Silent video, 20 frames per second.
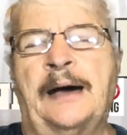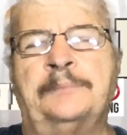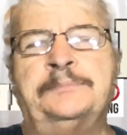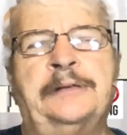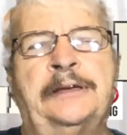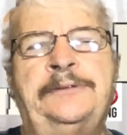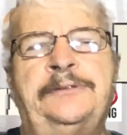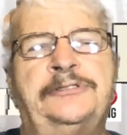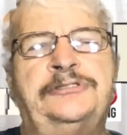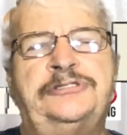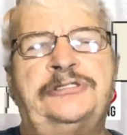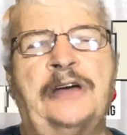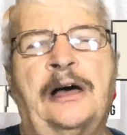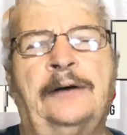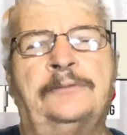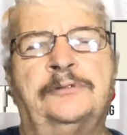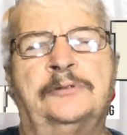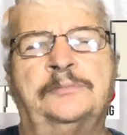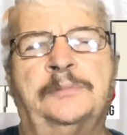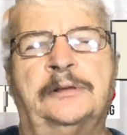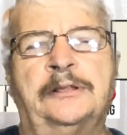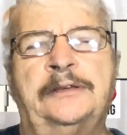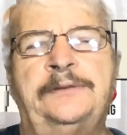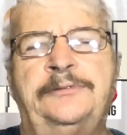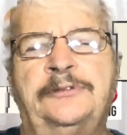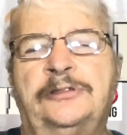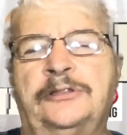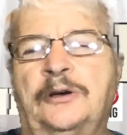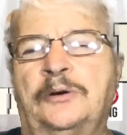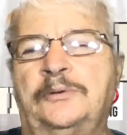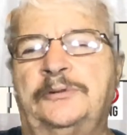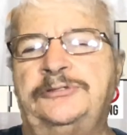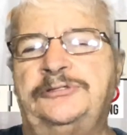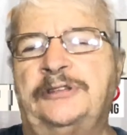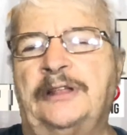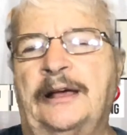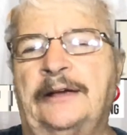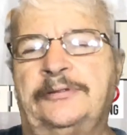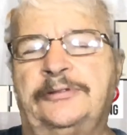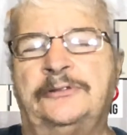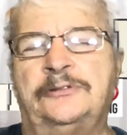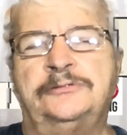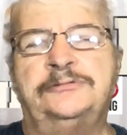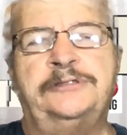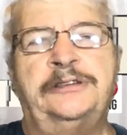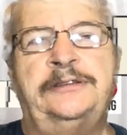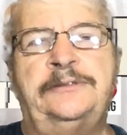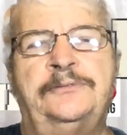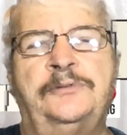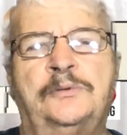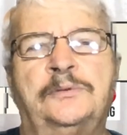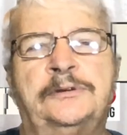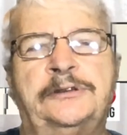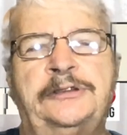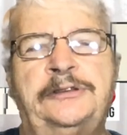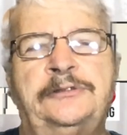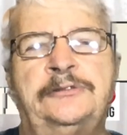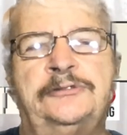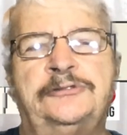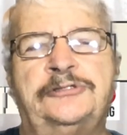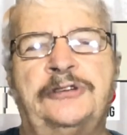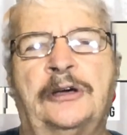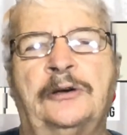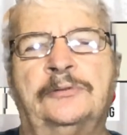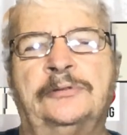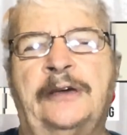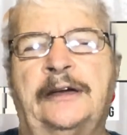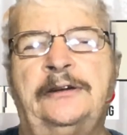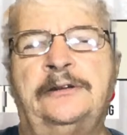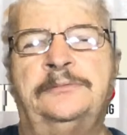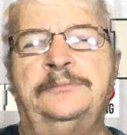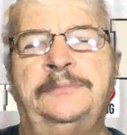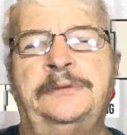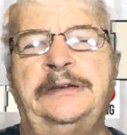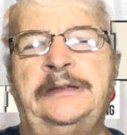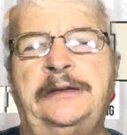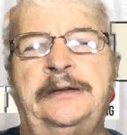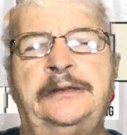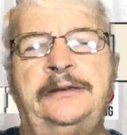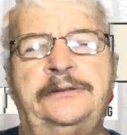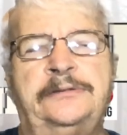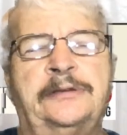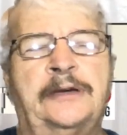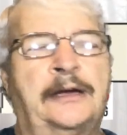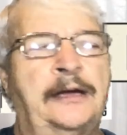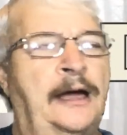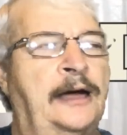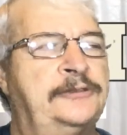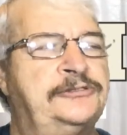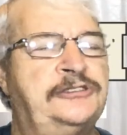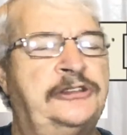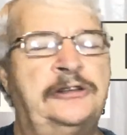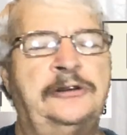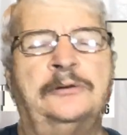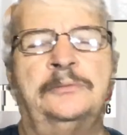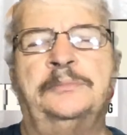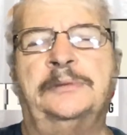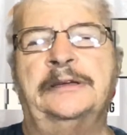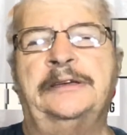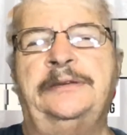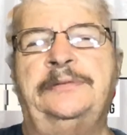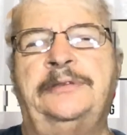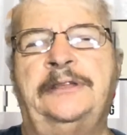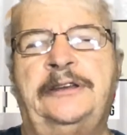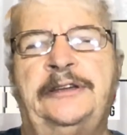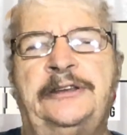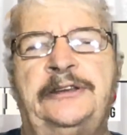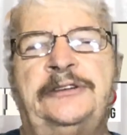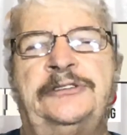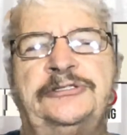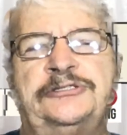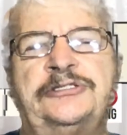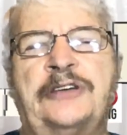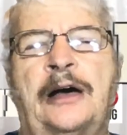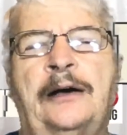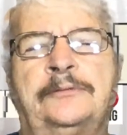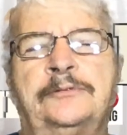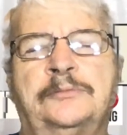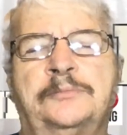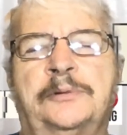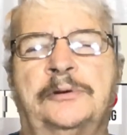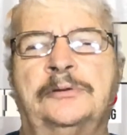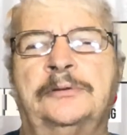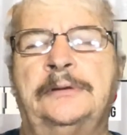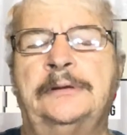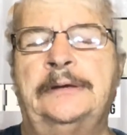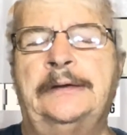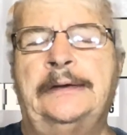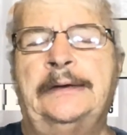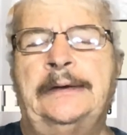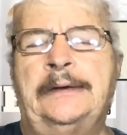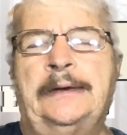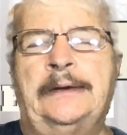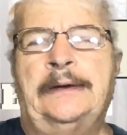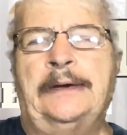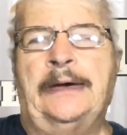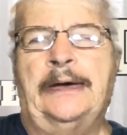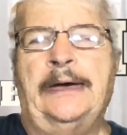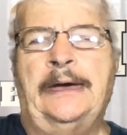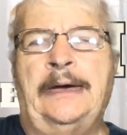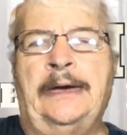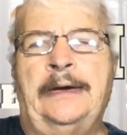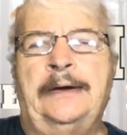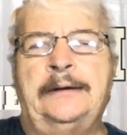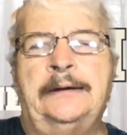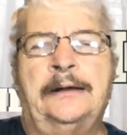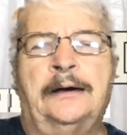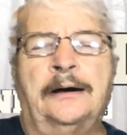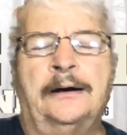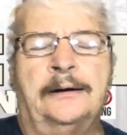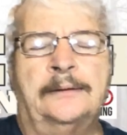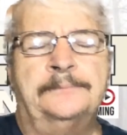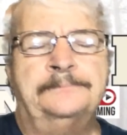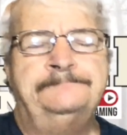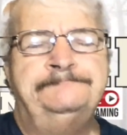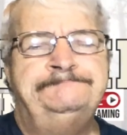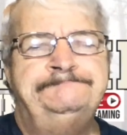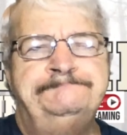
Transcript: believe it's solvable. Even though it's like 13, 14 years old, that doesn't mean anything. I still believe that it is solvable, and